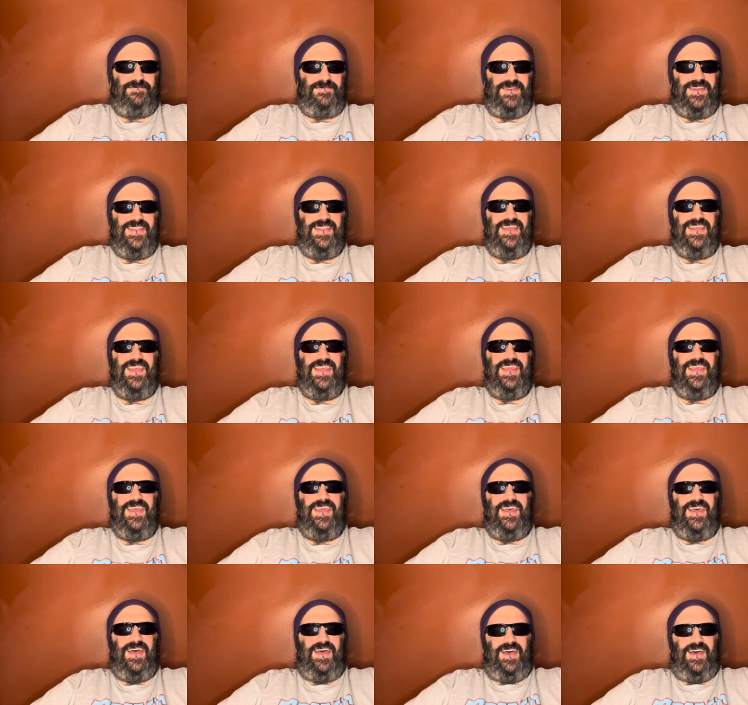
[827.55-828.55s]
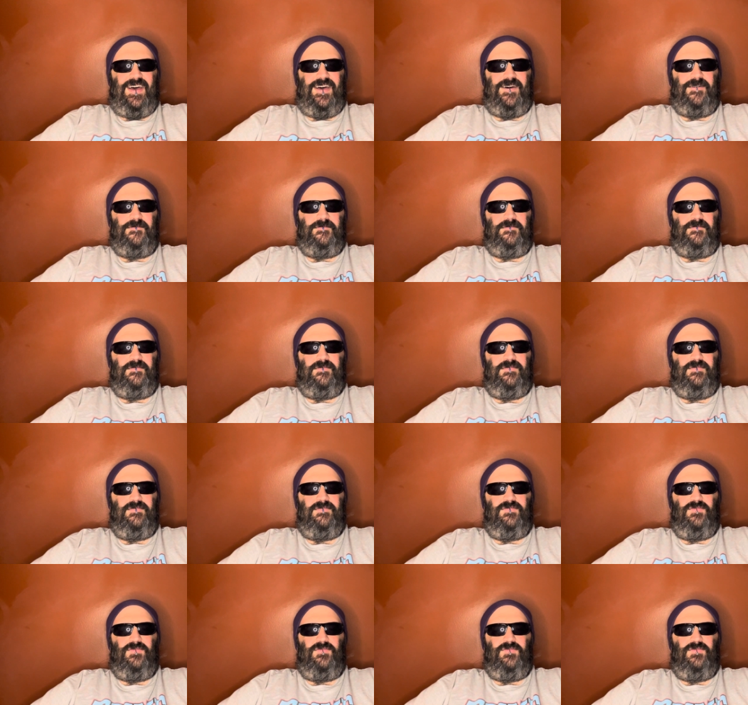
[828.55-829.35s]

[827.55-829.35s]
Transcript: But um,